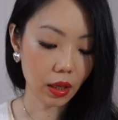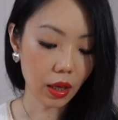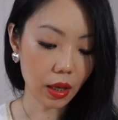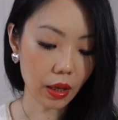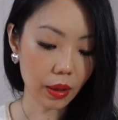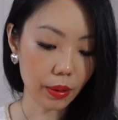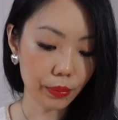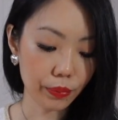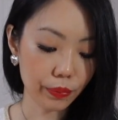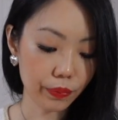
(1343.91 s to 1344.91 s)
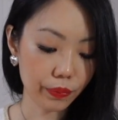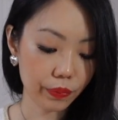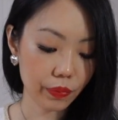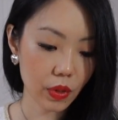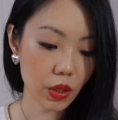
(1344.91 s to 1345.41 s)
Um,
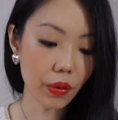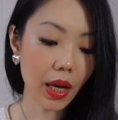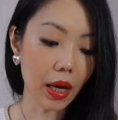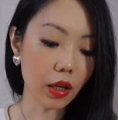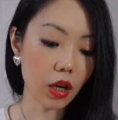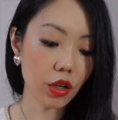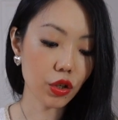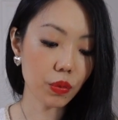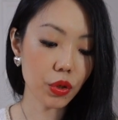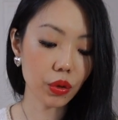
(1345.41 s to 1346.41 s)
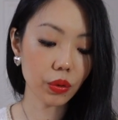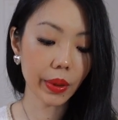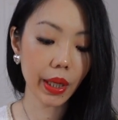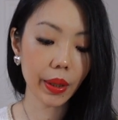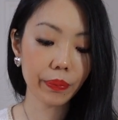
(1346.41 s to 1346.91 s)
so yeah, costume
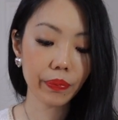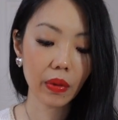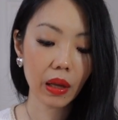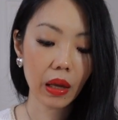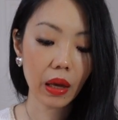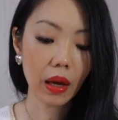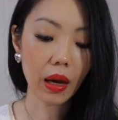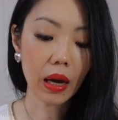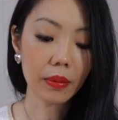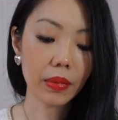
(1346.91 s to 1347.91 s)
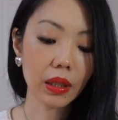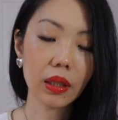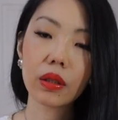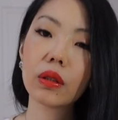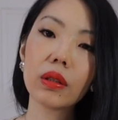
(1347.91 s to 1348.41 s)
jewelry. I'm a
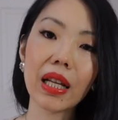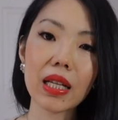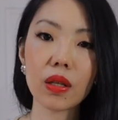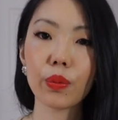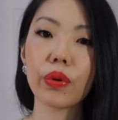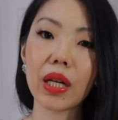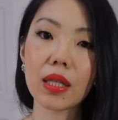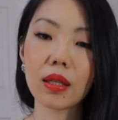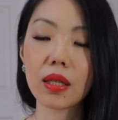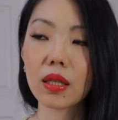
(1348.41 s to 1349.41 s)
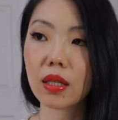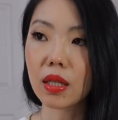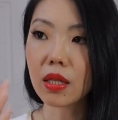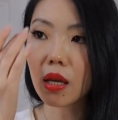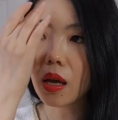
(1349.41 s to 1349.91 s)
little less impressed this
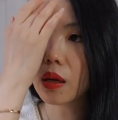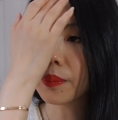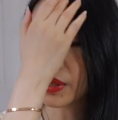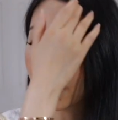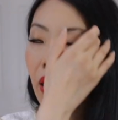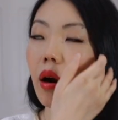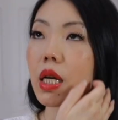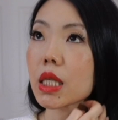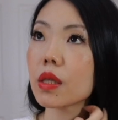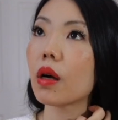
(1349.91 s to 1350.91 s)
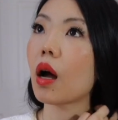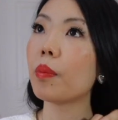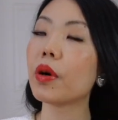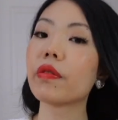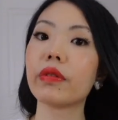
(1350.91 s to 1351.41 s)
season, but there are still a
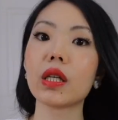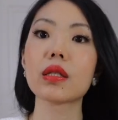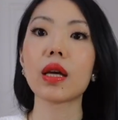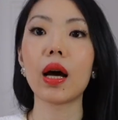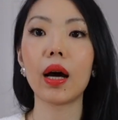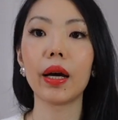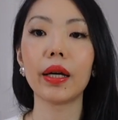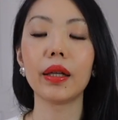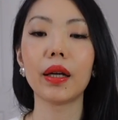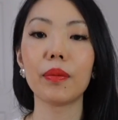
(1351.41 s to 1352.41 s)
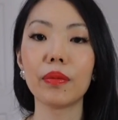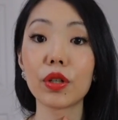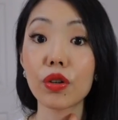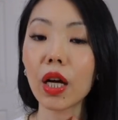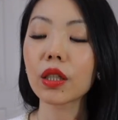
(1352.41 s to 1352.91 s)
couple of things that I am
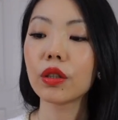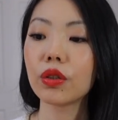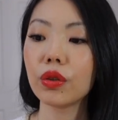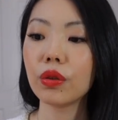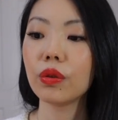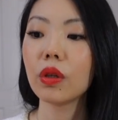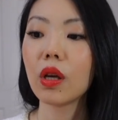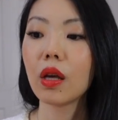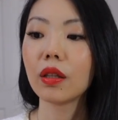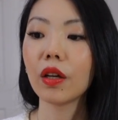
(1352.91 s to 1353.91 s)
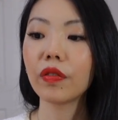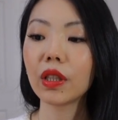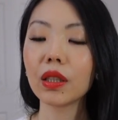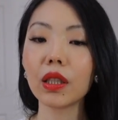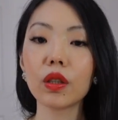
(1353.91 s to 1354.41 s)
attracted to.
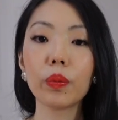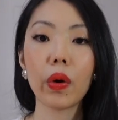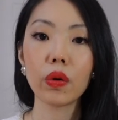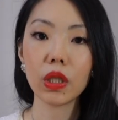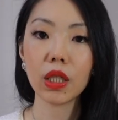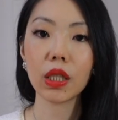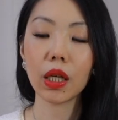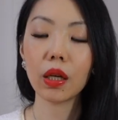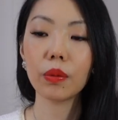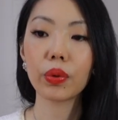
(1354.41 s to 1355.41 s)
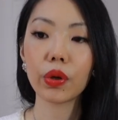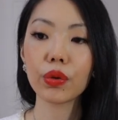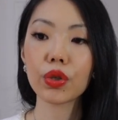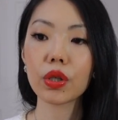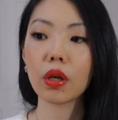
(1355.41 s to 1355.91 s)
Definitely the bow detail
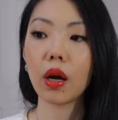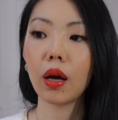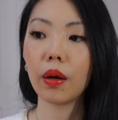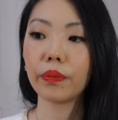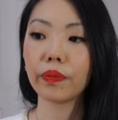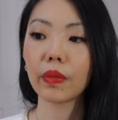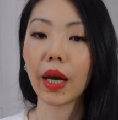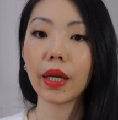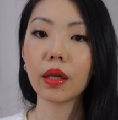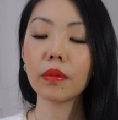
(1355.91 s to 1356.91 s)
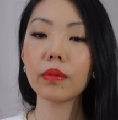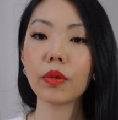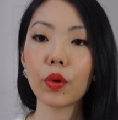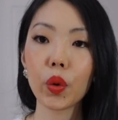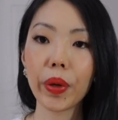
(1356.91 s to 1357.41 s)
brooch um,
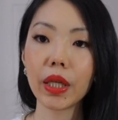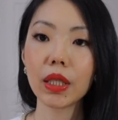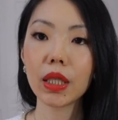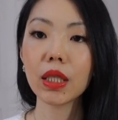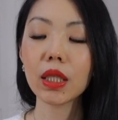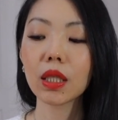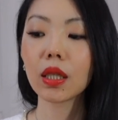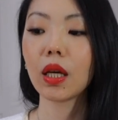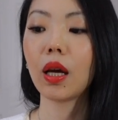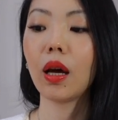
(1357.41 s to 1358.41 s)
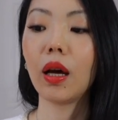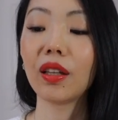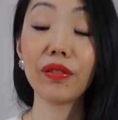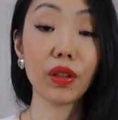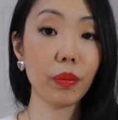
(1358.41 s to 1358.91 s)
item or pendant, uh,
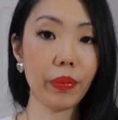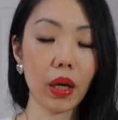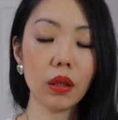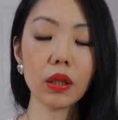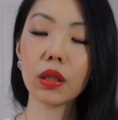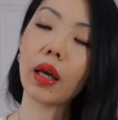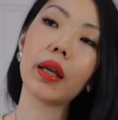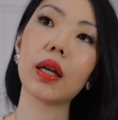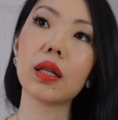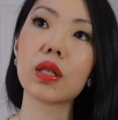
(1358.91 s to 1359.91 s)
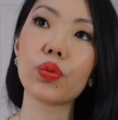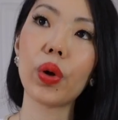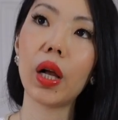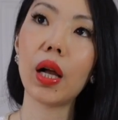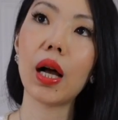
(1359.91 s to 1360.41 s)
even the belt, and as
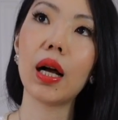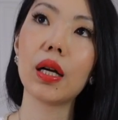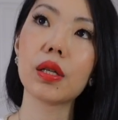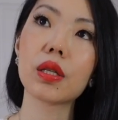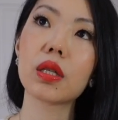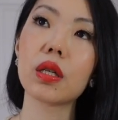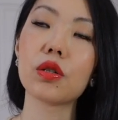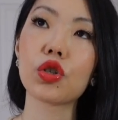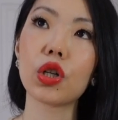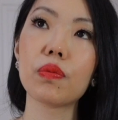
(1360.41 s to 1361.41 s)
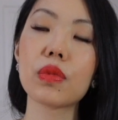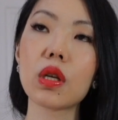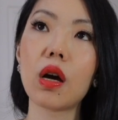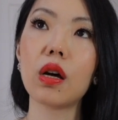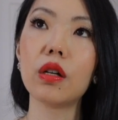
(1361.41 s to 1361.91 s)
well as in terms
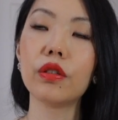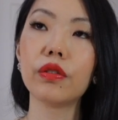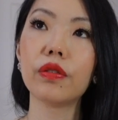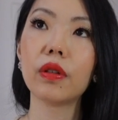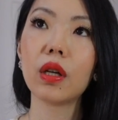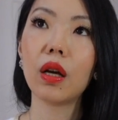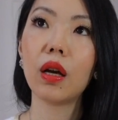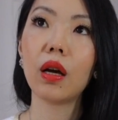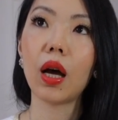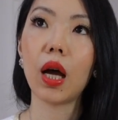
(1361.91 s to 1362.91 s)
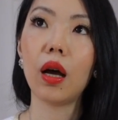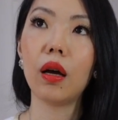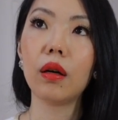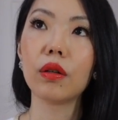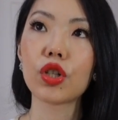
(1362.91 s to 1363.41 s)
of
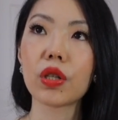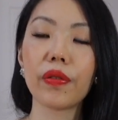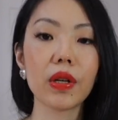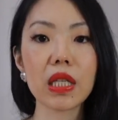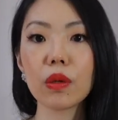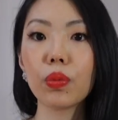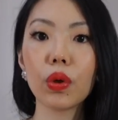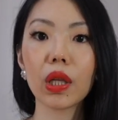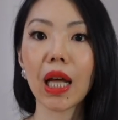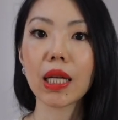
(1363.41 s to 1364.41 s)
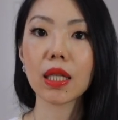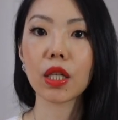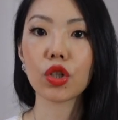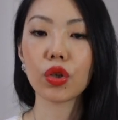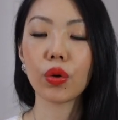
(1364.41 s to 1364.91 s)
uh, just a very simple
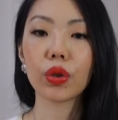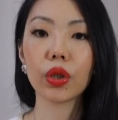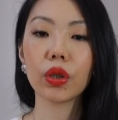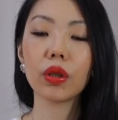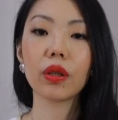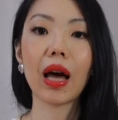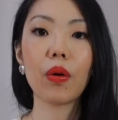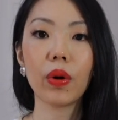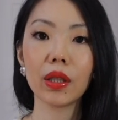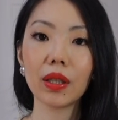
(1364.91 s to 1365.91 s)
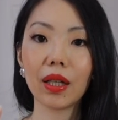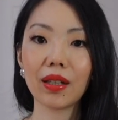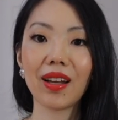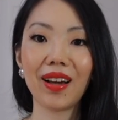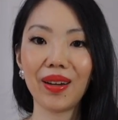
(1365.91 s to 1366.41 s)
classic choker. That one that
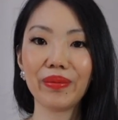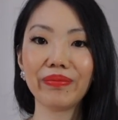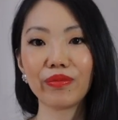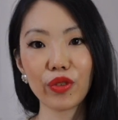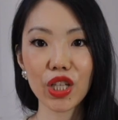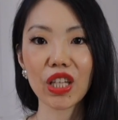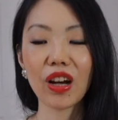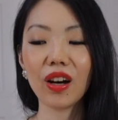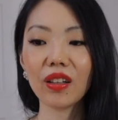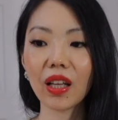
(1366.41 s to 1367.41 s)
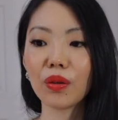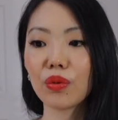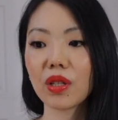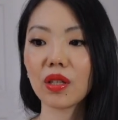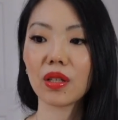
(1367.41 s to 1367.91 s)
um, we saw that
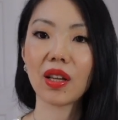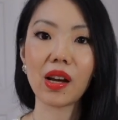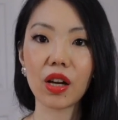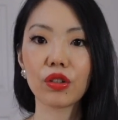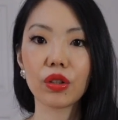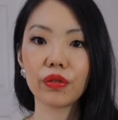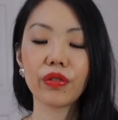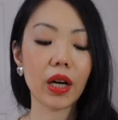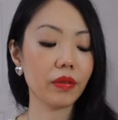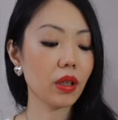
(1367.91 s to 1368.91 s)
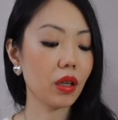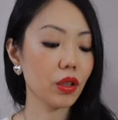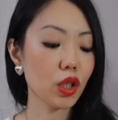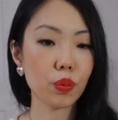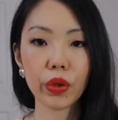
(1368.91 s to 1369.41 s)
was
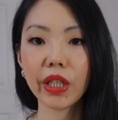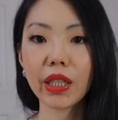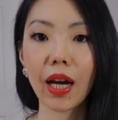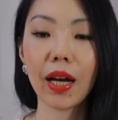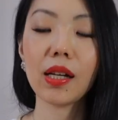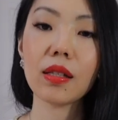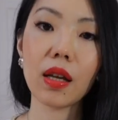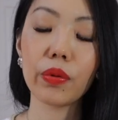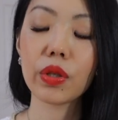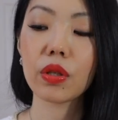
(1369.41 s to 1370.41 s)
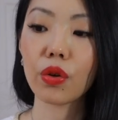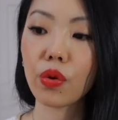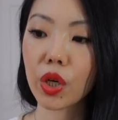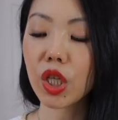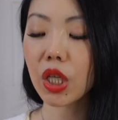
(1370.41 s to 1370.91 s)
$905 pre-tax. That one's
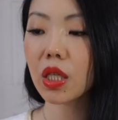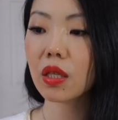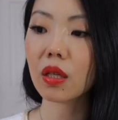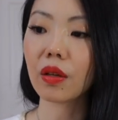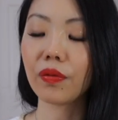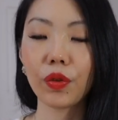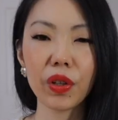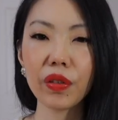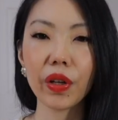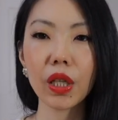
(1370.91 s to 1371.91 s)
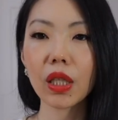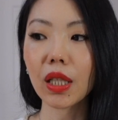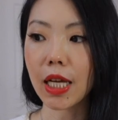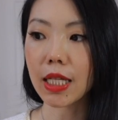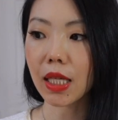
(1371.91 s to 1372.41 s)
gorgeous and very, very
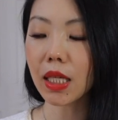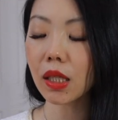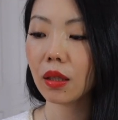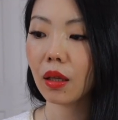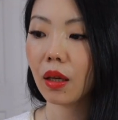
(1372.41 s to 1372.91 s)
classic.